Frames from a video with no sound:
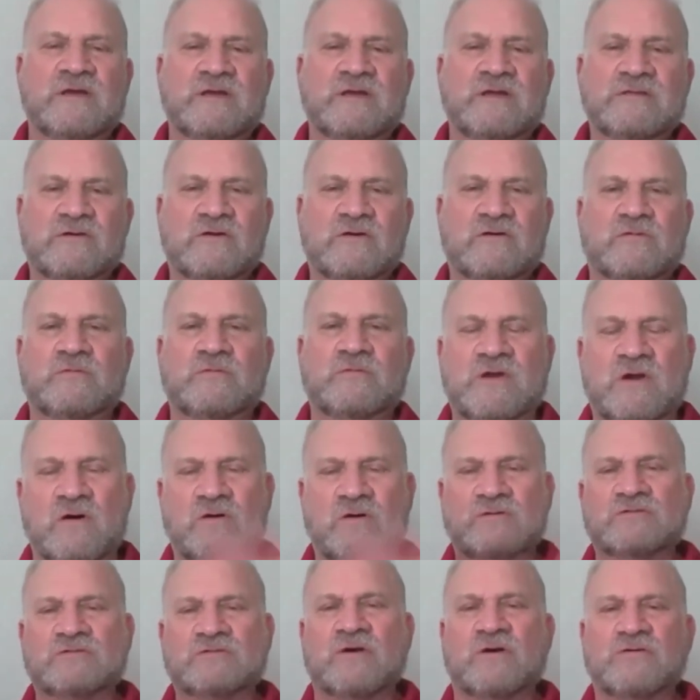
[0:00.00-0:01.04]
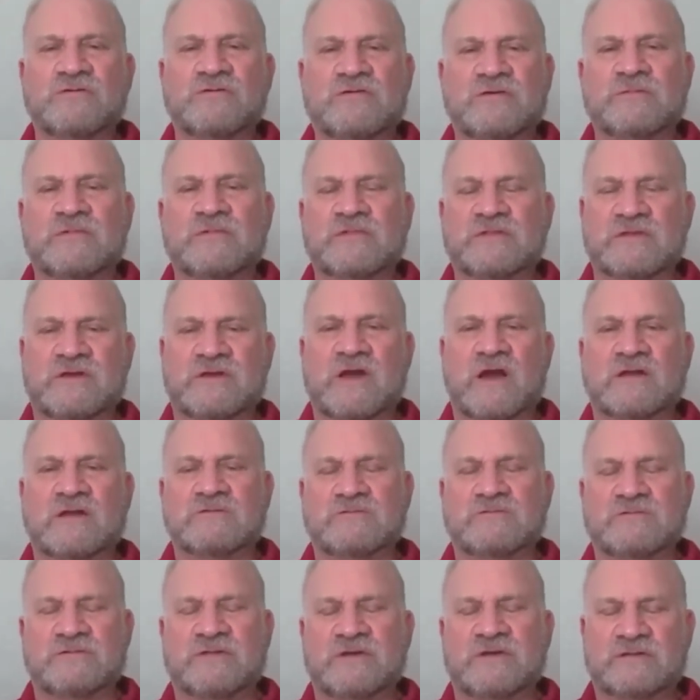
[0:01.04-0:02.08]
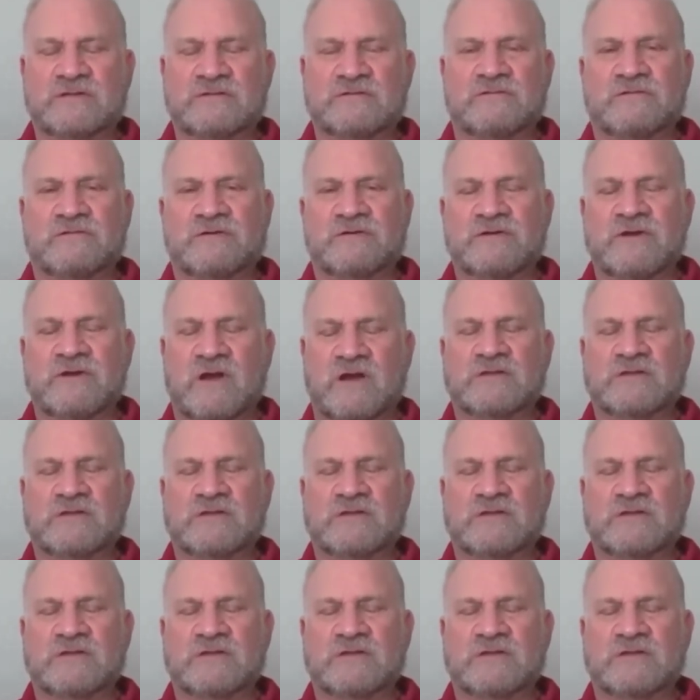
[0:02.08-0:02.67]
So can we hold those seemingly contradictory